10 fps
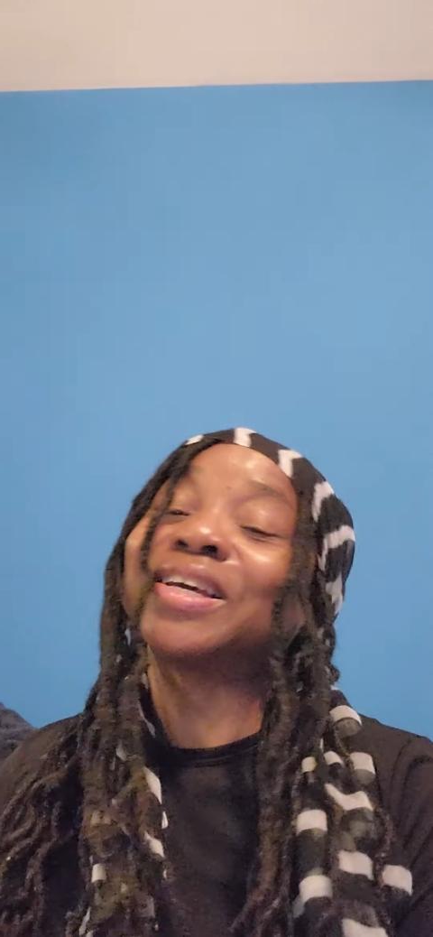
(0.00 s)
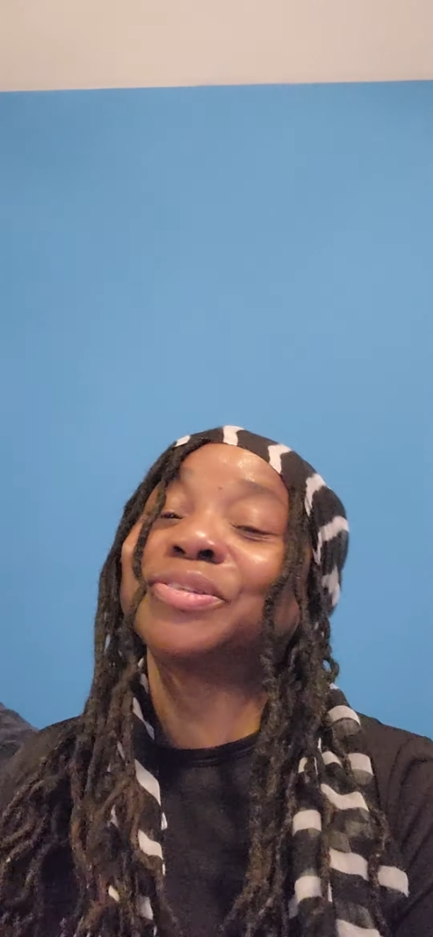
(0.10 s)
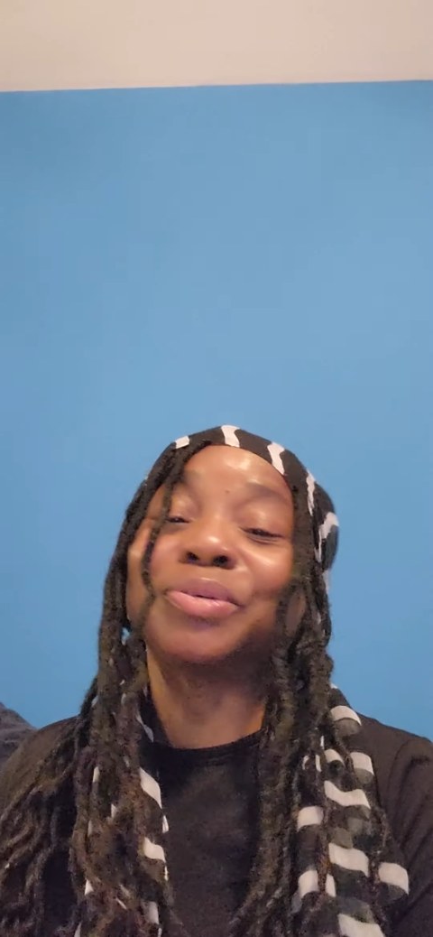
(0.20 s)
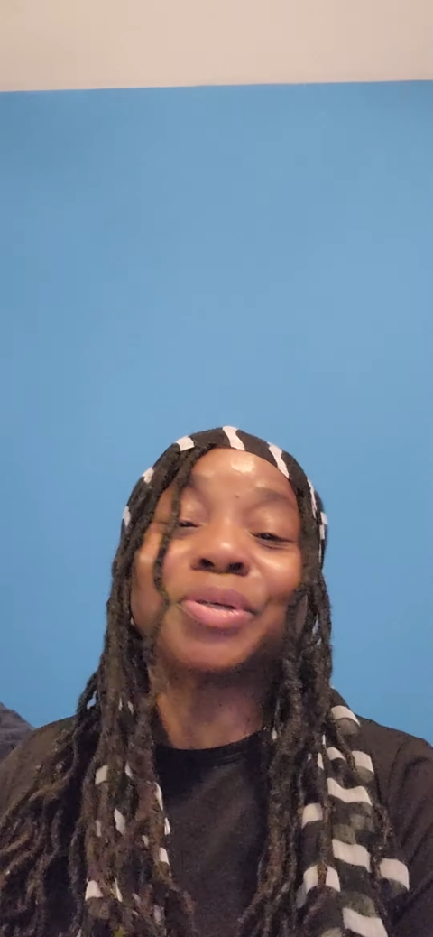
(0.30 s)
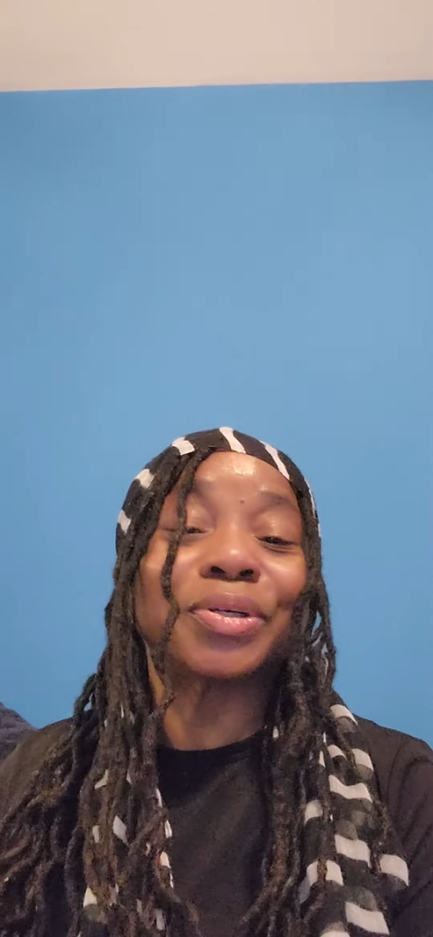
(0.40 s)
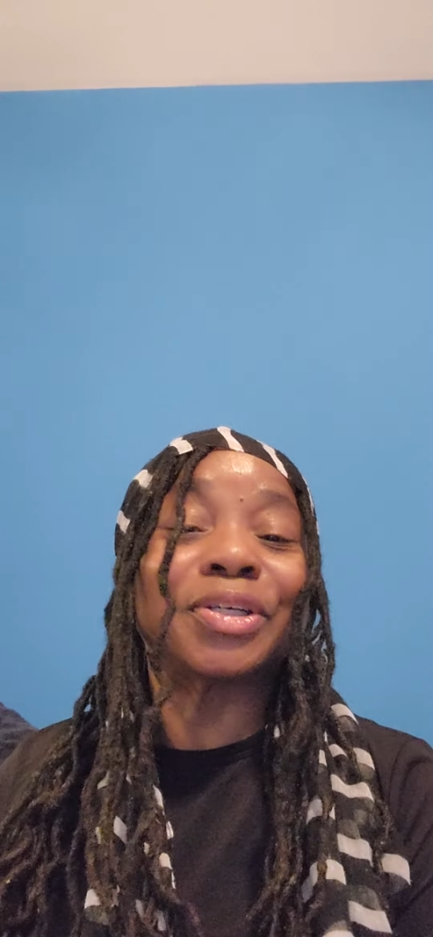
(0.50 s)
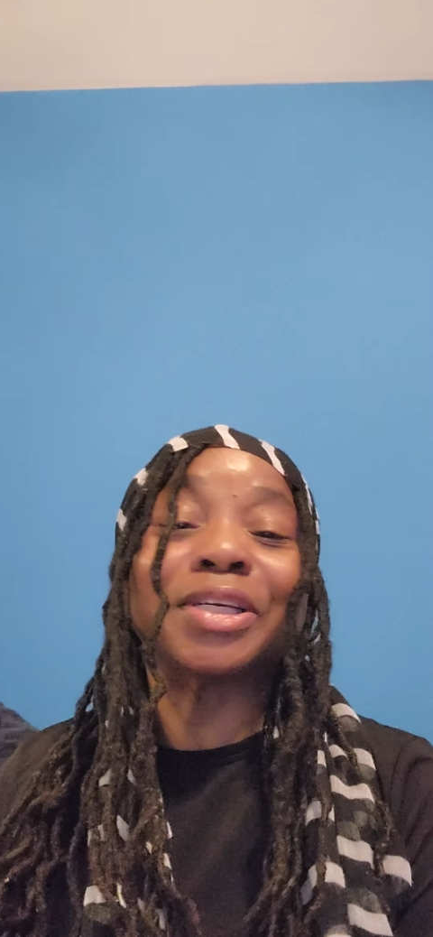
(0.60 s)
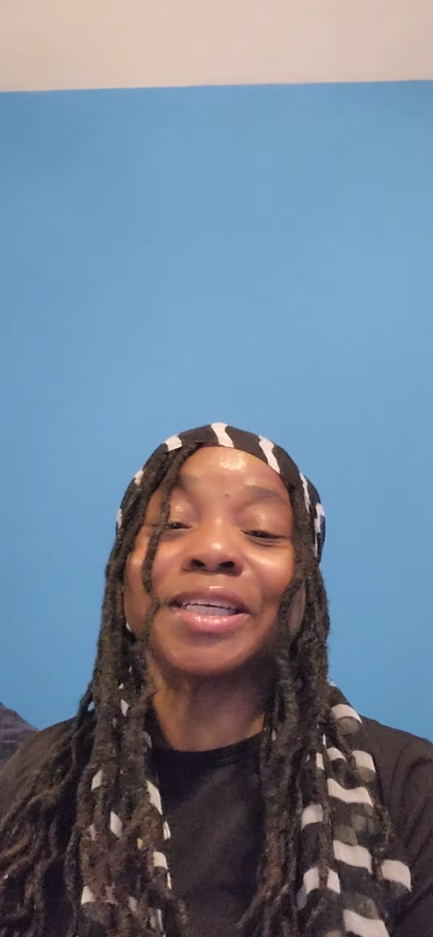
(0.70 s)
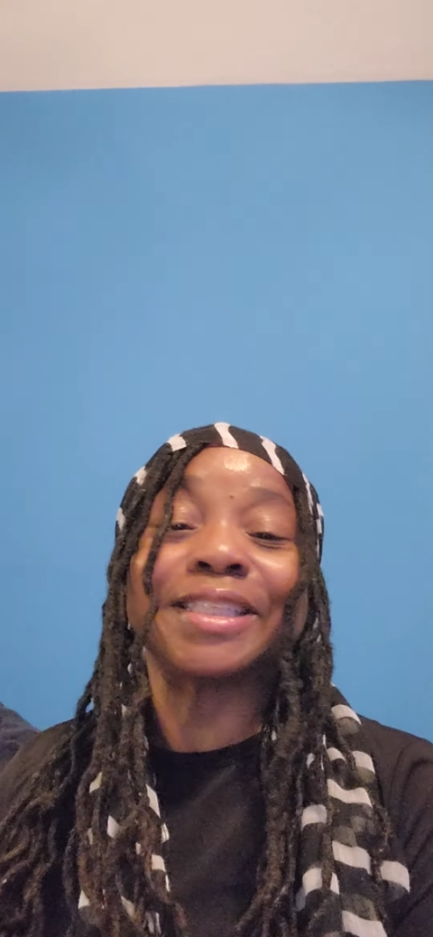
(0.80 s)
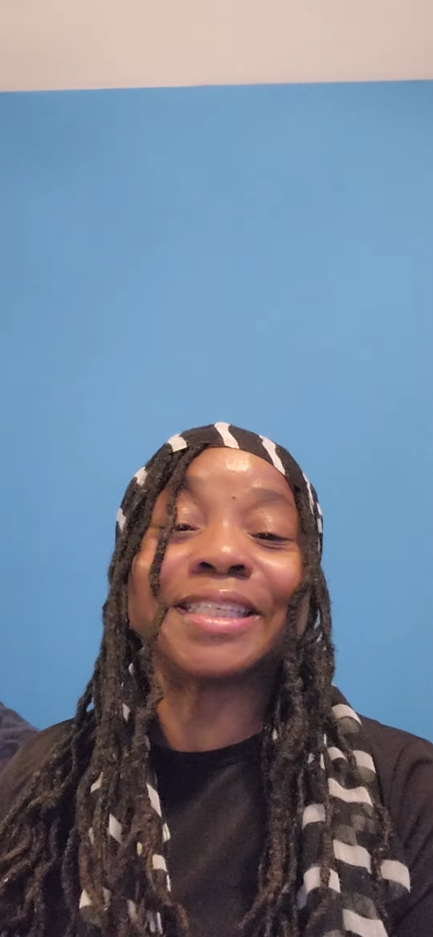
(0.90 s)
like doing no
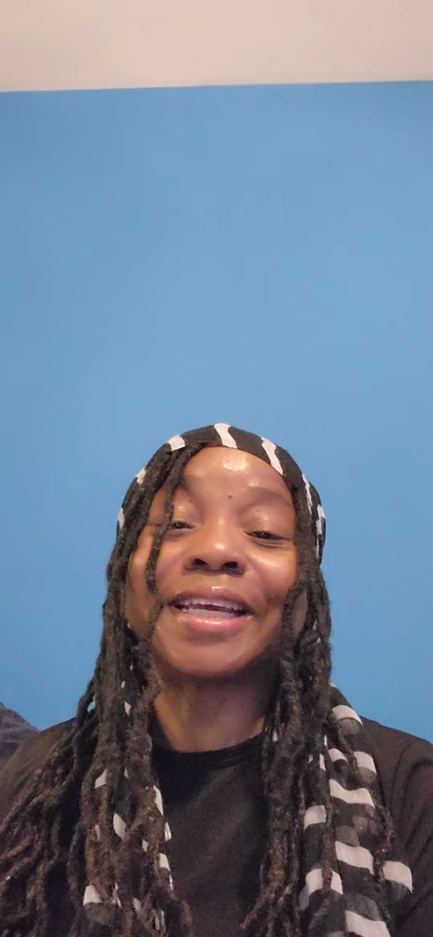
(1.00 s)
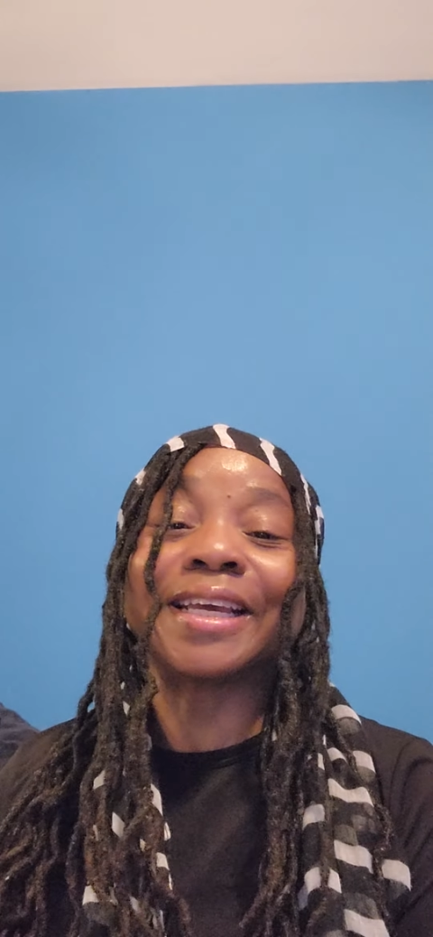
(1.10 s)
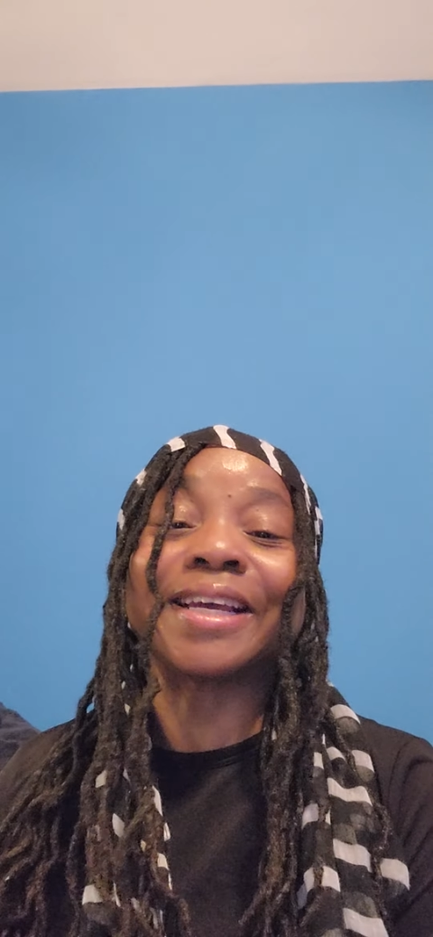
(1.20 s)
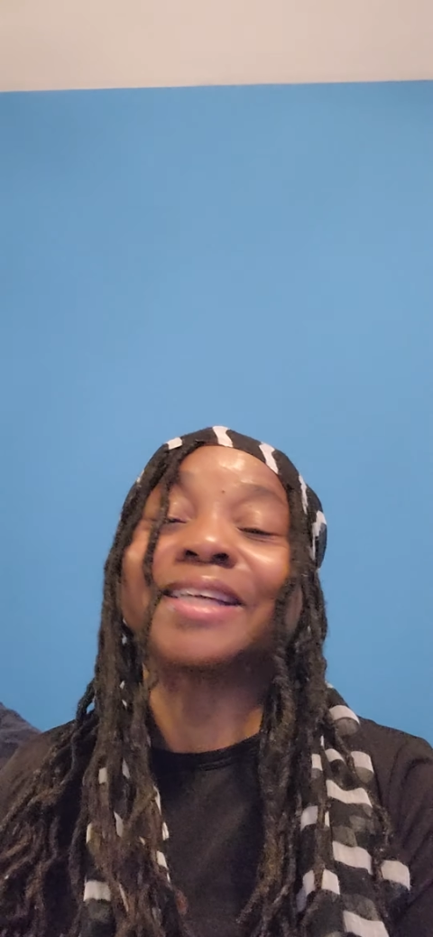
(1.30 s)
cooking today.